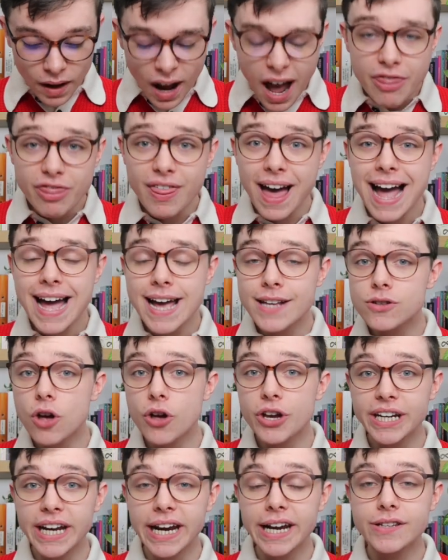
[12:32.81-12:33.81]
And that is
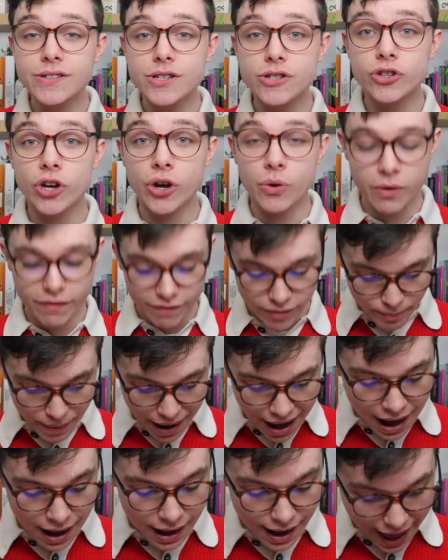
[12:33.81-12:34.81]
all you needed to do for
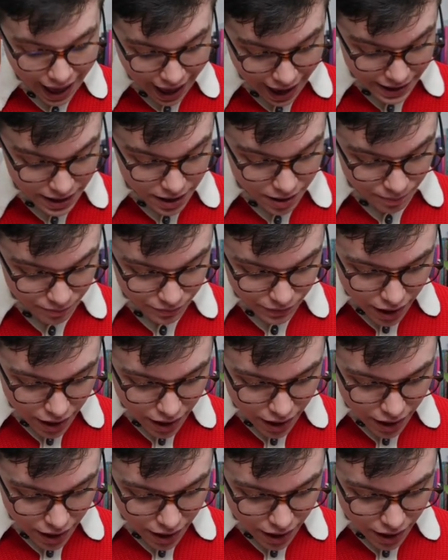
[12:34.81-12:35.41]
part A.